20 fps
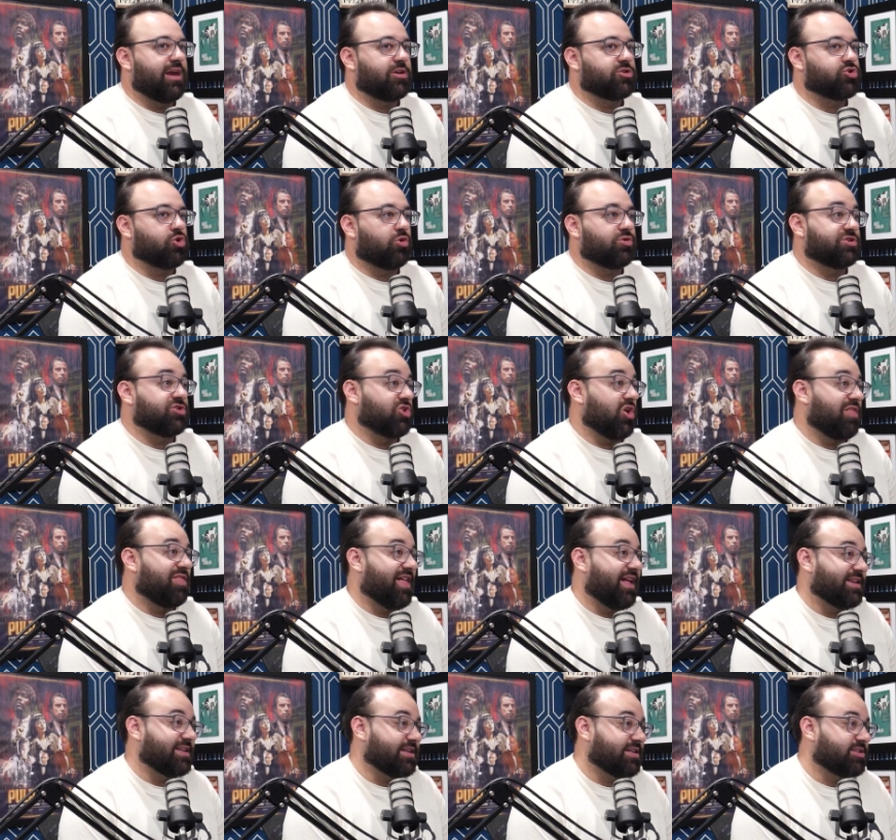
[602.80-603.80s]
sold as
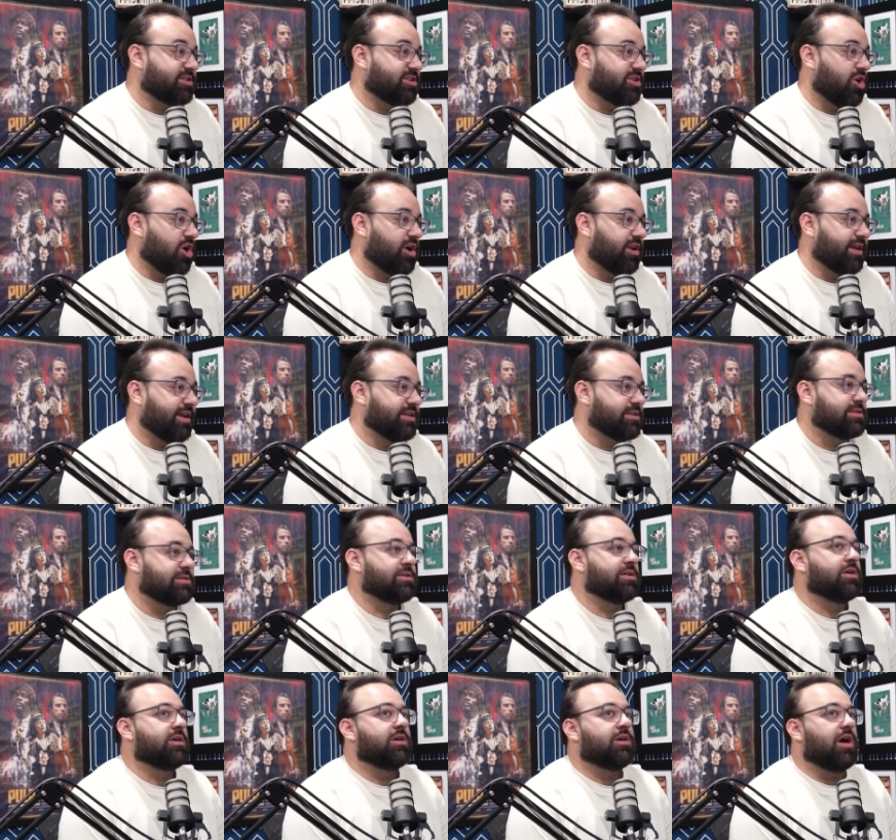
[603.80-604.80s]
authentic to the audience.
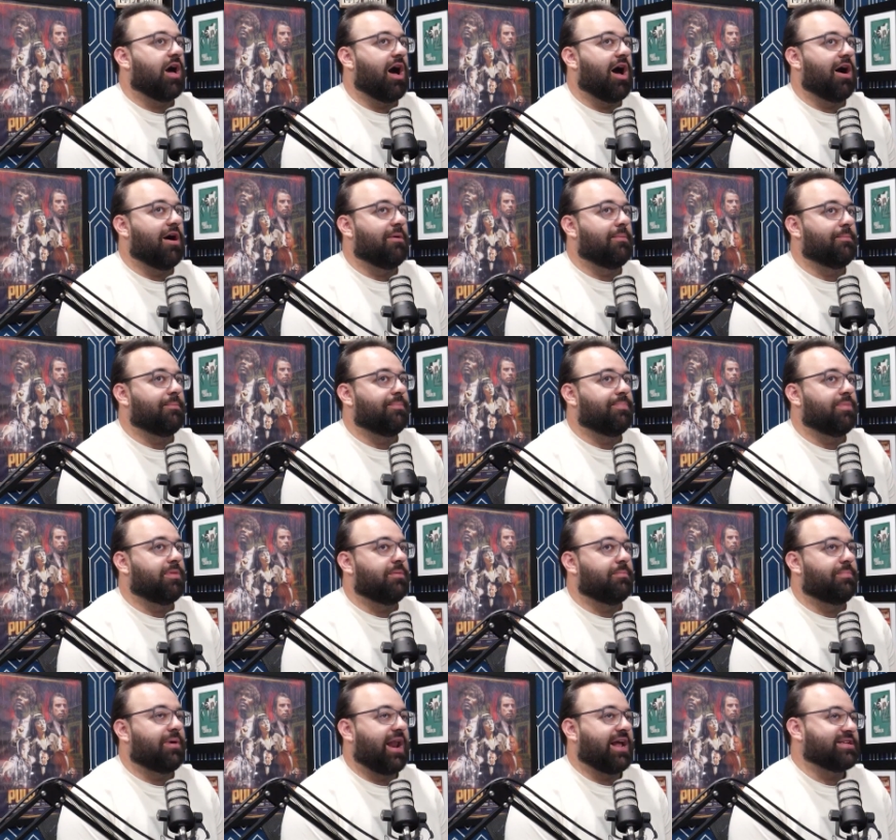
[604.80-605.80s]

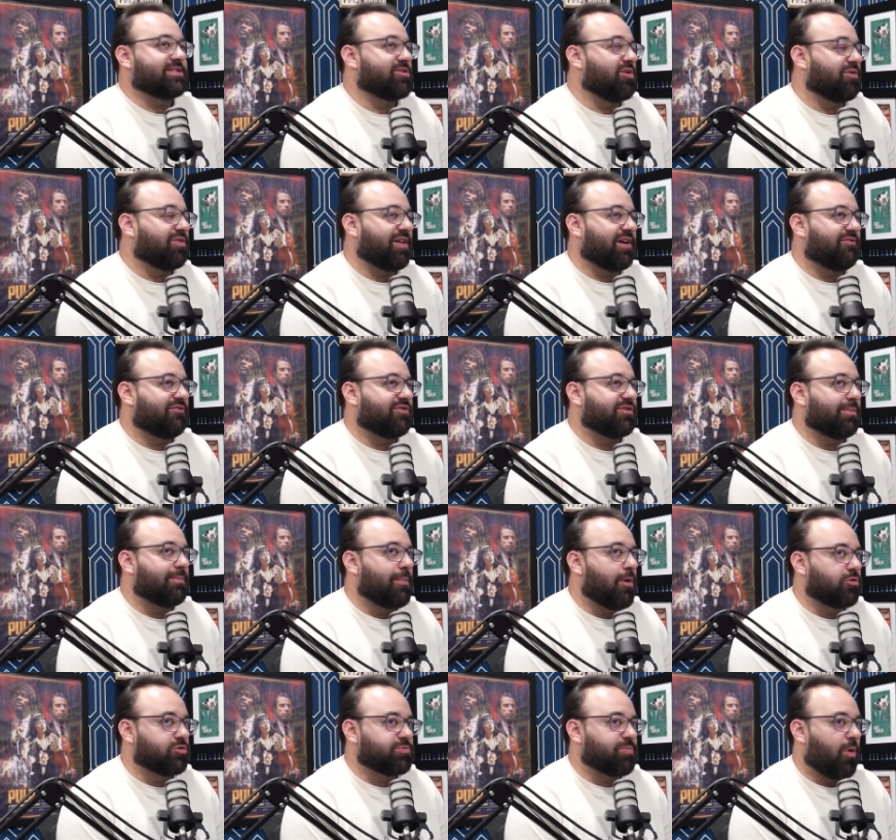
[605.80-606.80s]
But I still think for the
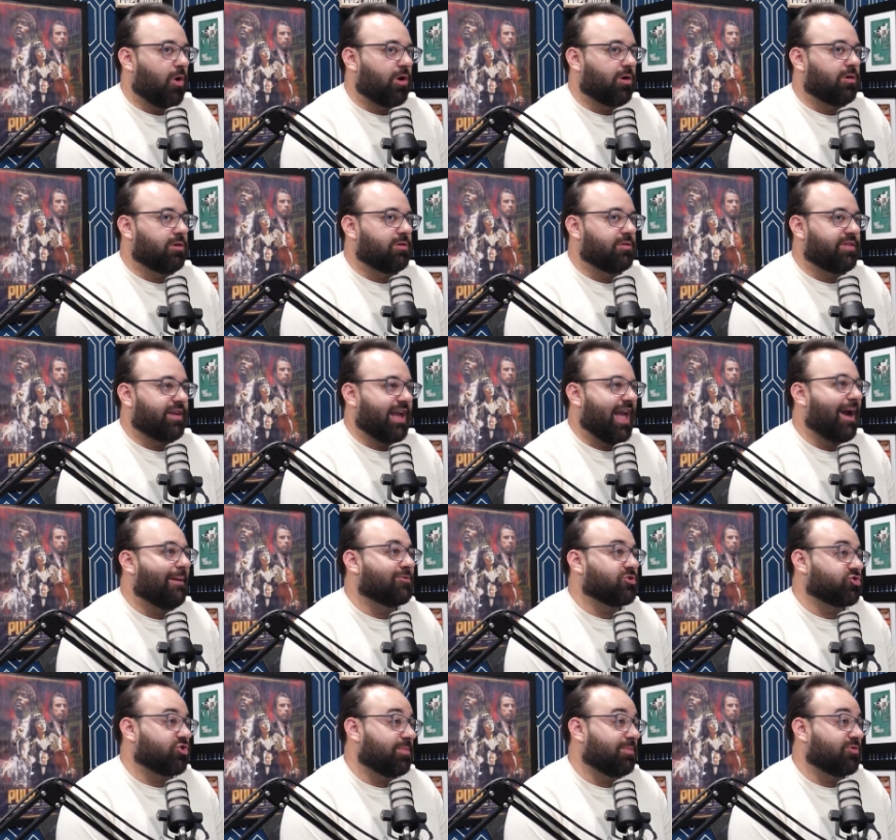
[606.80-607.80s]
most part, the
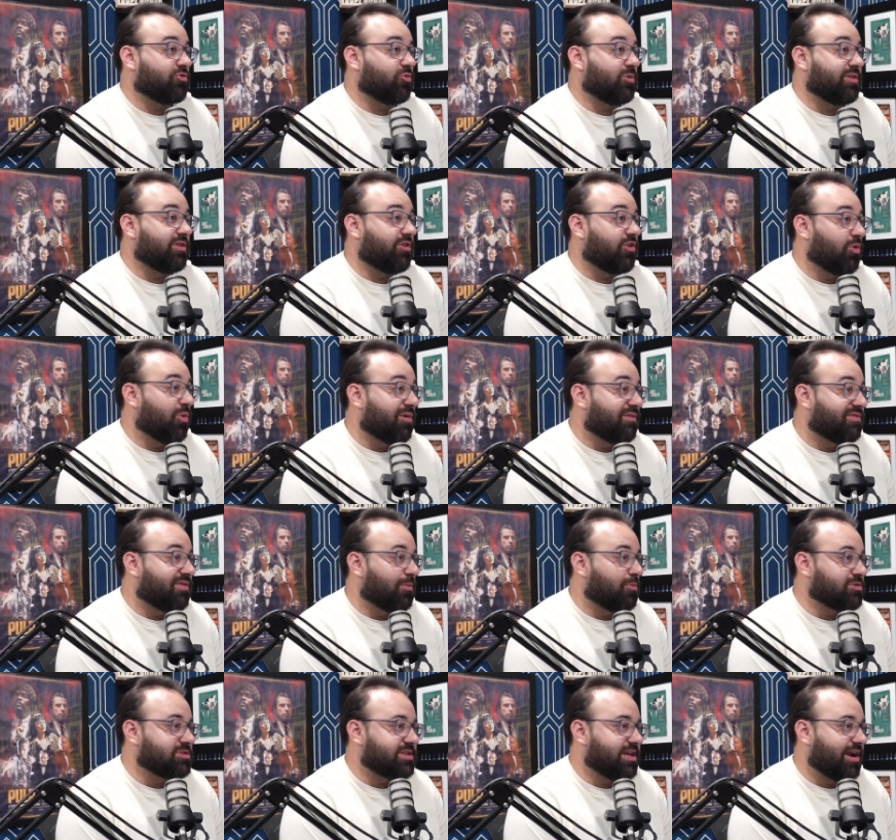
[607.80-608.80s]
chemistry between the two of
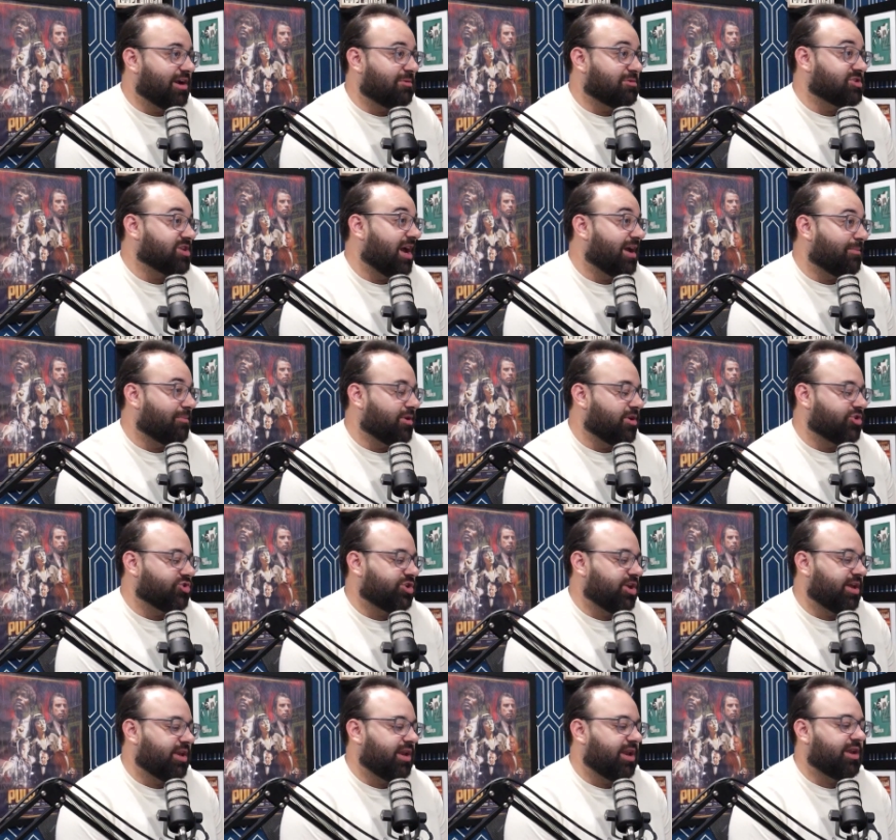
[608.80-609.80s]
them was there, which I
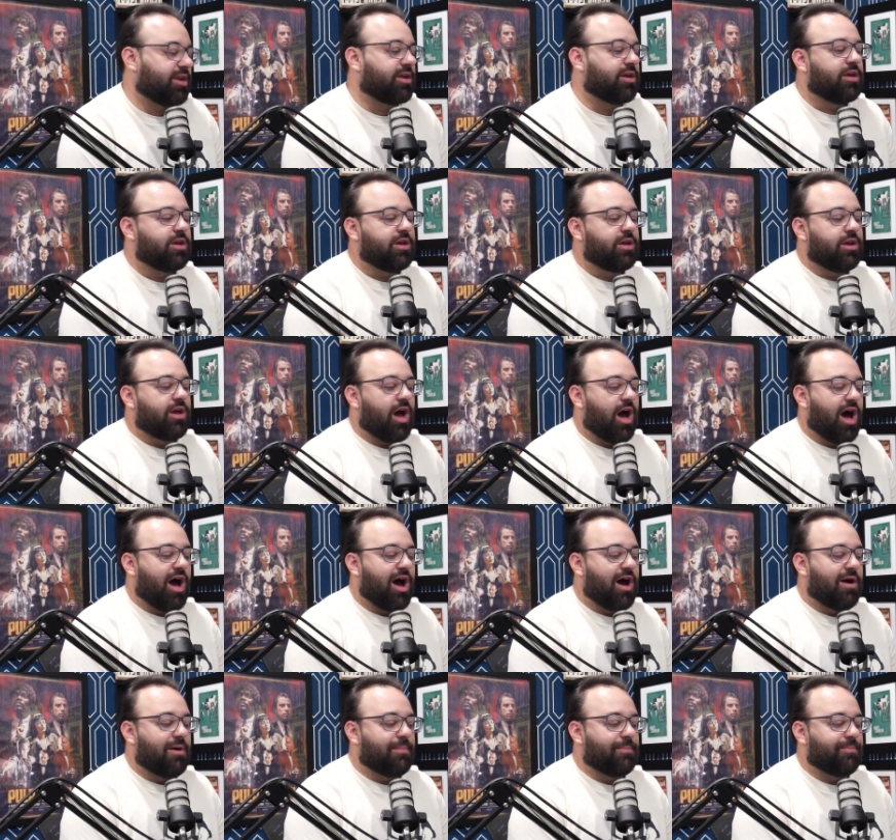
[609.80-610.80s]
appreciated.
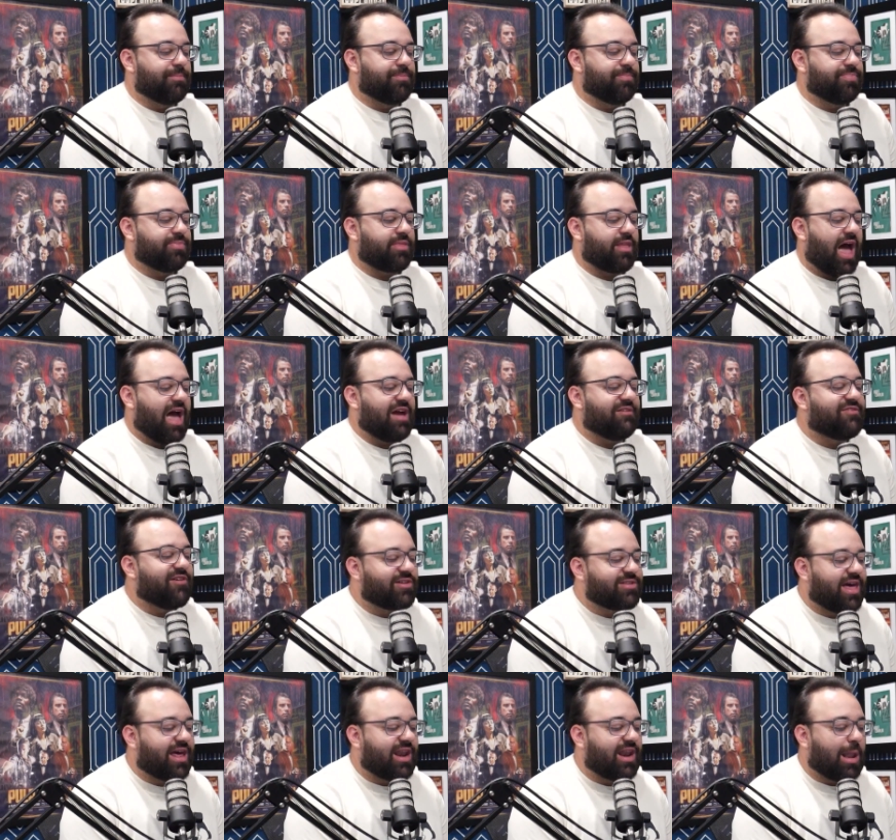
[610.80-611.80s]
I
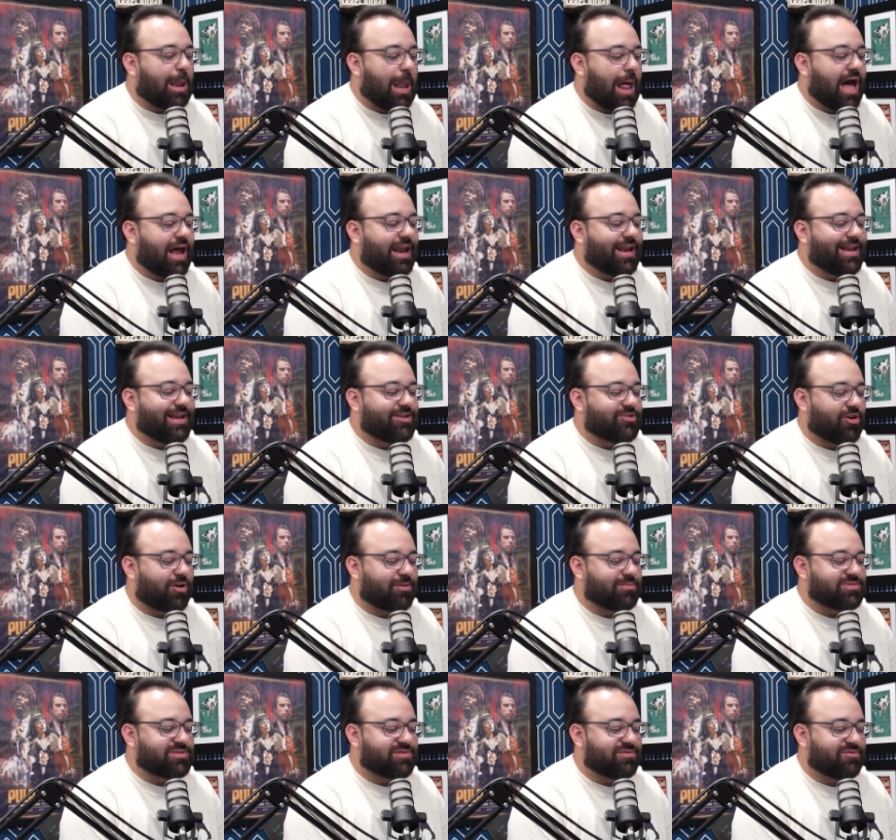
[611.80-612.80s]
felt that a lot in
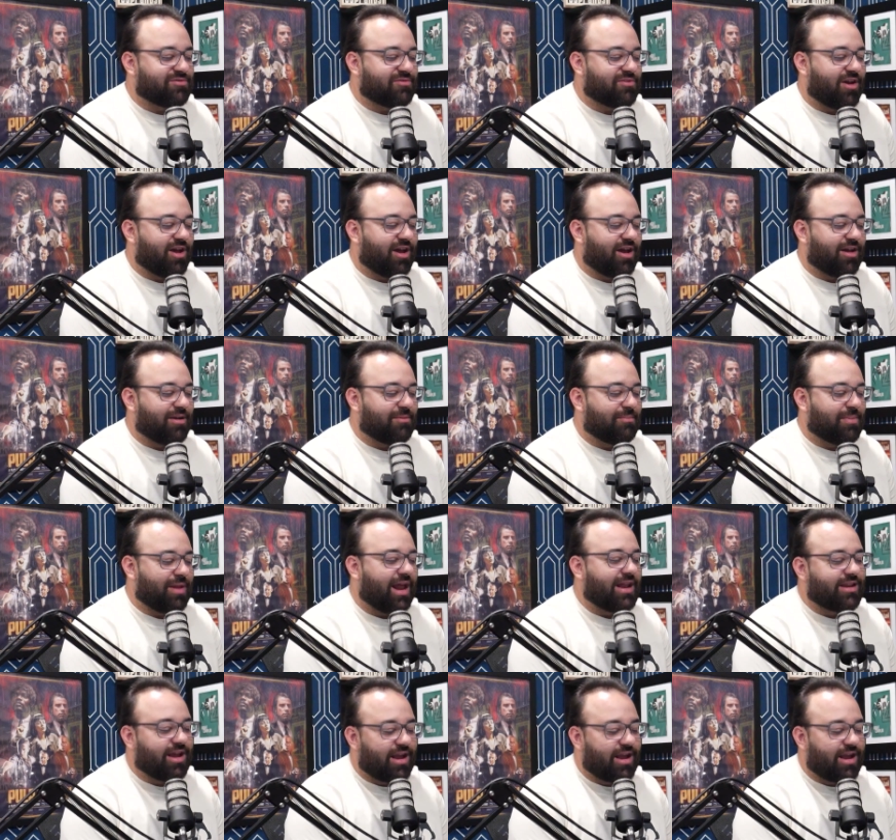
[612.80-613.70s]
terms of, but I